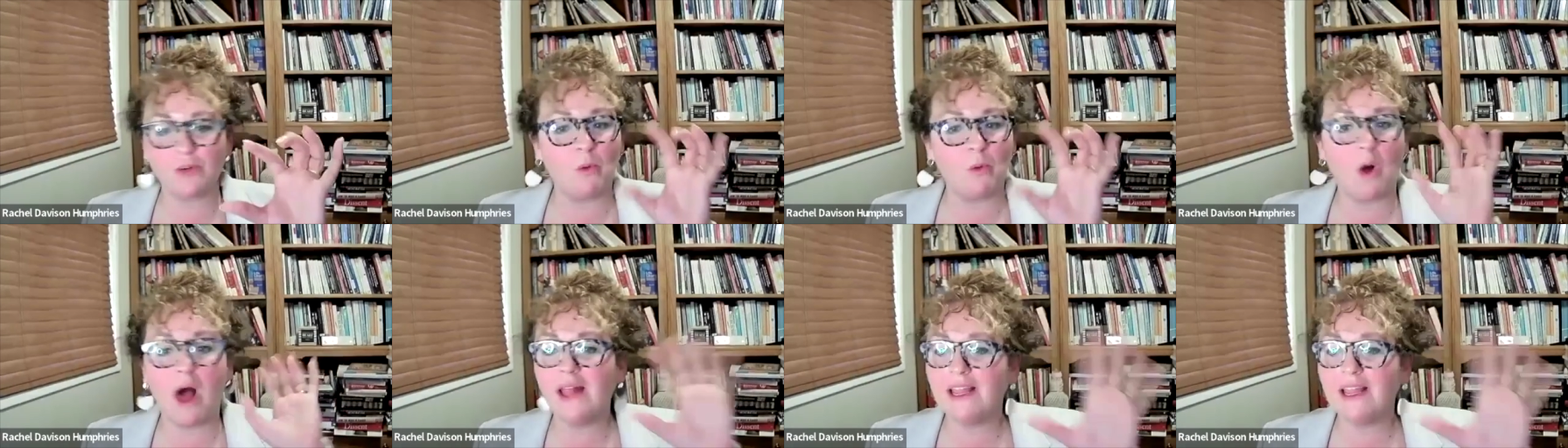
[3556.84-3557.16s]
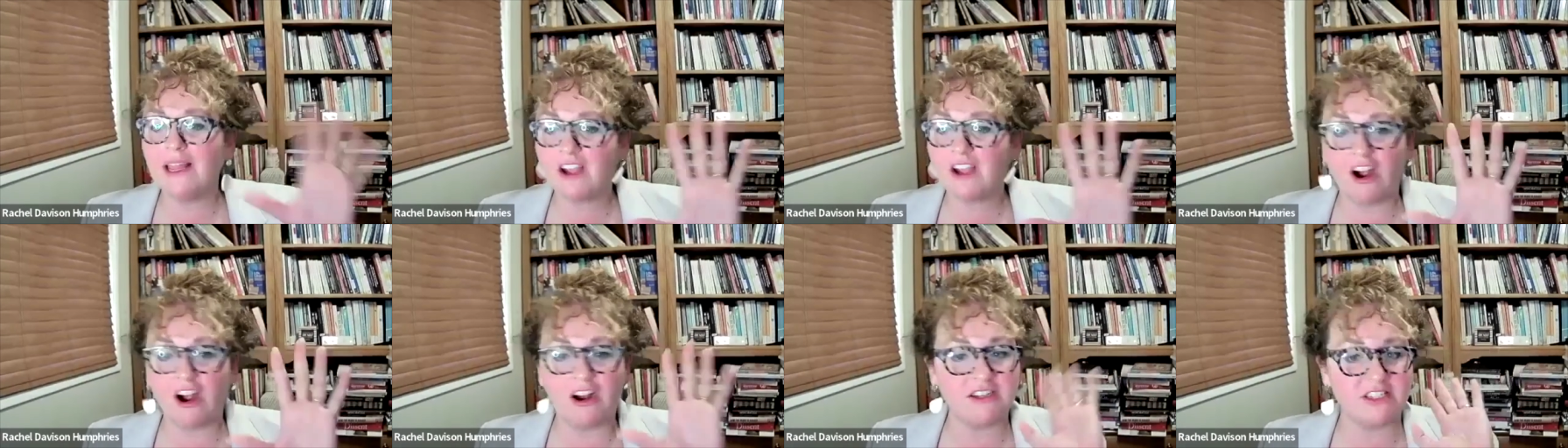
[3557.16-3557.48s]
Wallet
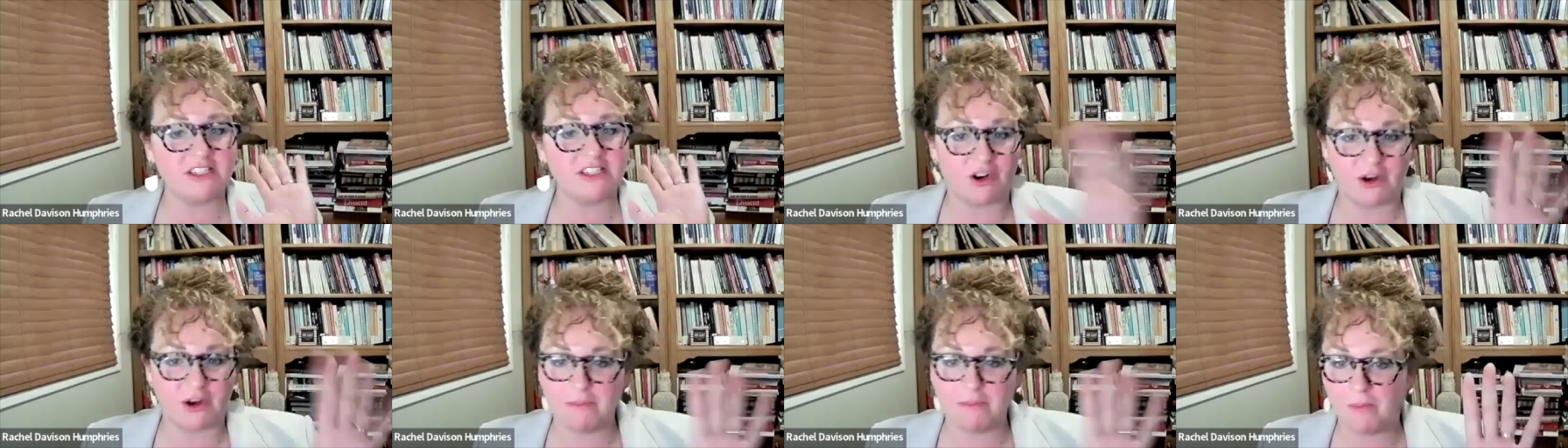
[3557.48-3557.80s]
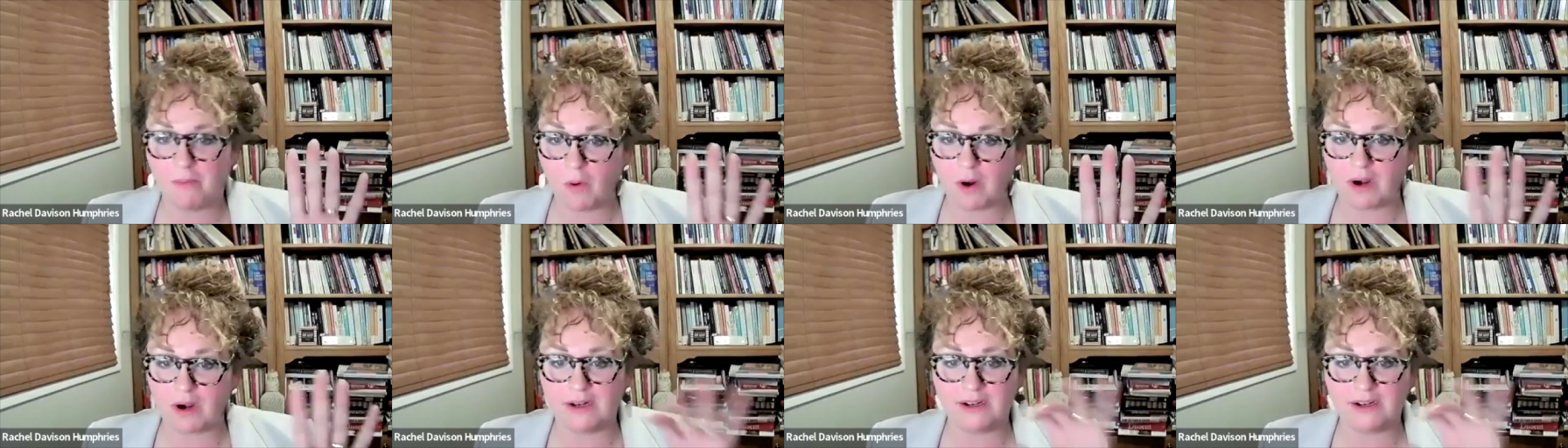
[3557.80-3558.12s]
cards are
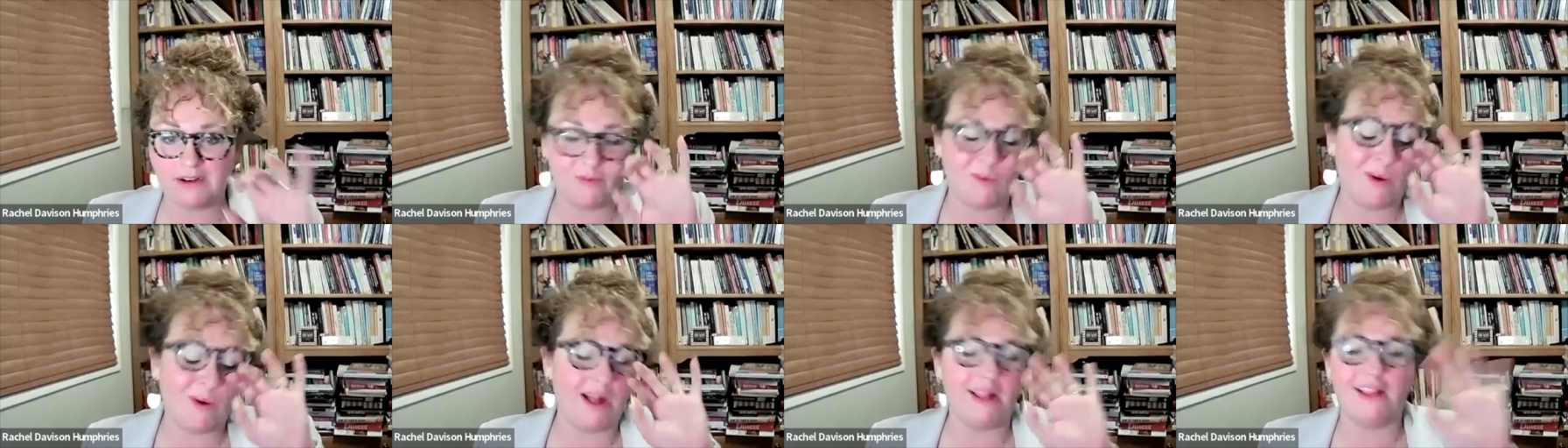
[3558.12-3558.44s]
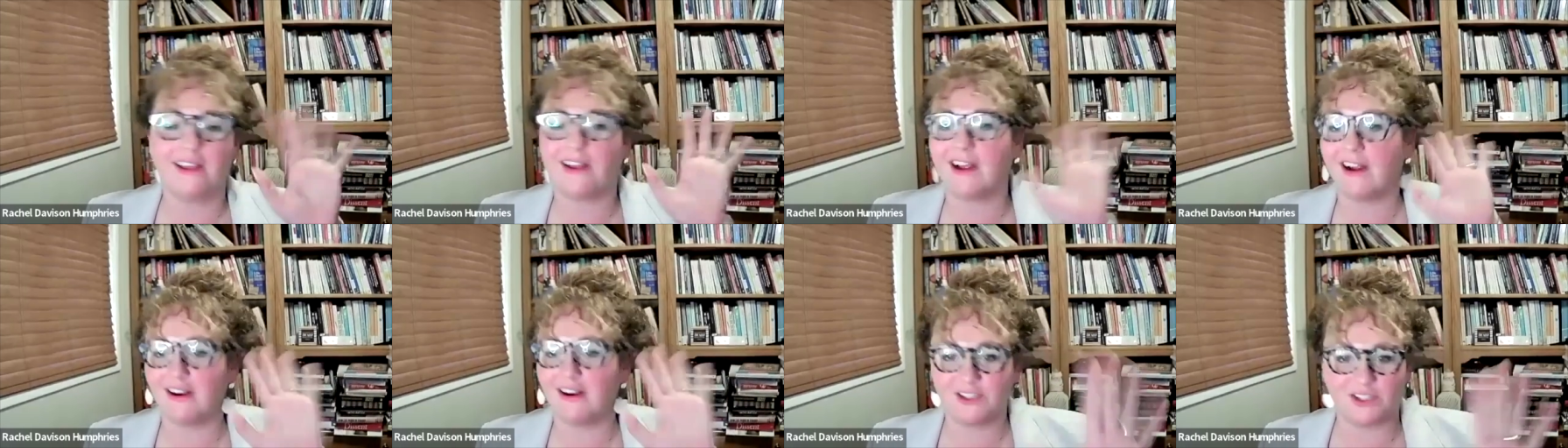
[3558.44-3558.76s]
important.
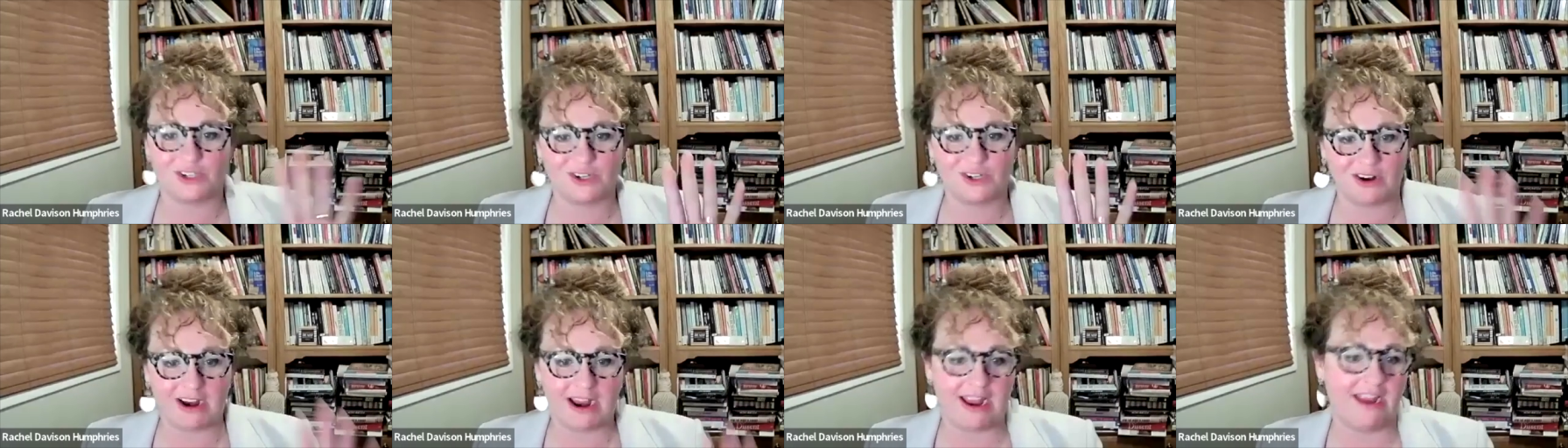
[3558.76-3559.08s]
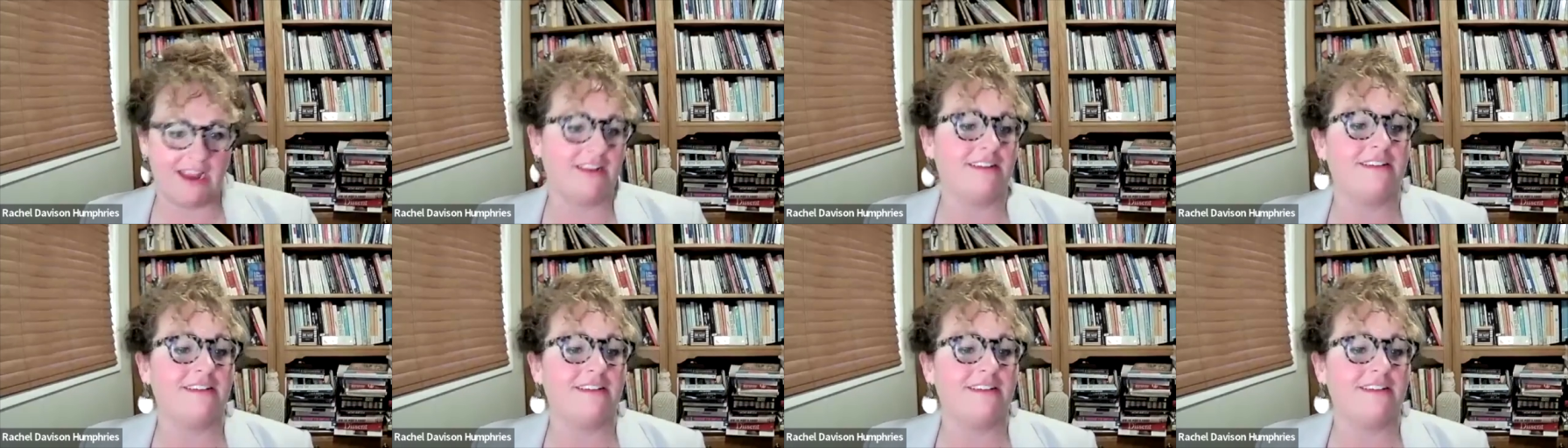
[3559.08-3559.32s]
Wallet cards are great.